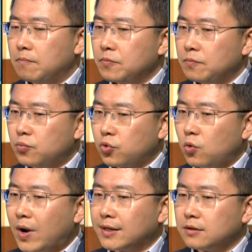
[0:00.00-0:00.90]

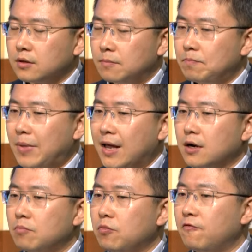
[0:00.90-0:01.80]
provide a
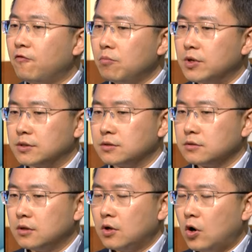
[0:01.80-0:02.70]
better performance
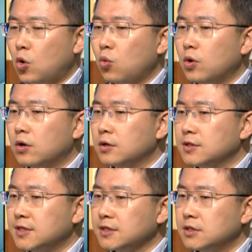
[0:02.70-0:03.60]
over
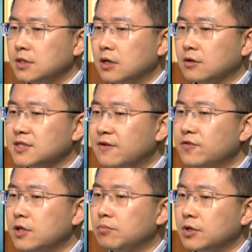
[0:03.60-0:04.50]
60 or
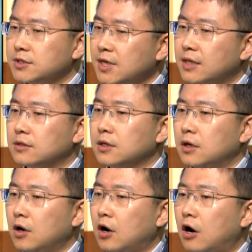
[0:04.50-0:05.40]
70%
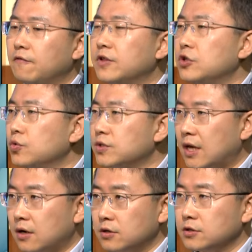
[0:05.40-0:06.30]
of the new
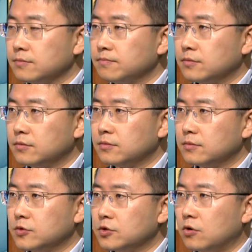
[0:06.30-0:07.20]
sellers.
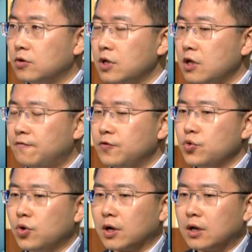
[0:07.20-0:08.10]
So if
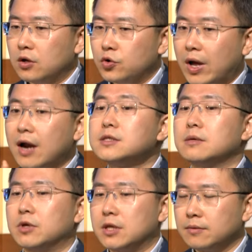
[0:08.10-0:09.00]
you hire
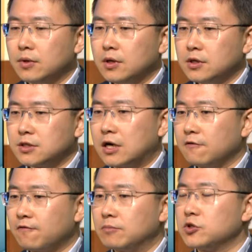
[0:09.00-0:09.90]
somebody
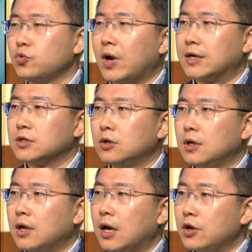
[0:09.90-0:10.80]
starting from scratch,
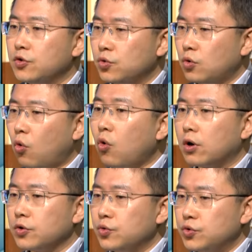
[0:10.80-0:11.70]
and
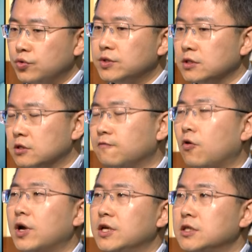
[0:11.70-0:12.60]
you're using this
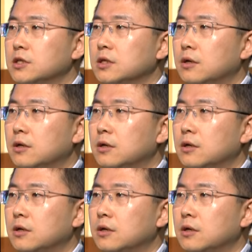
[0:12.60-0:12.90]
for agent,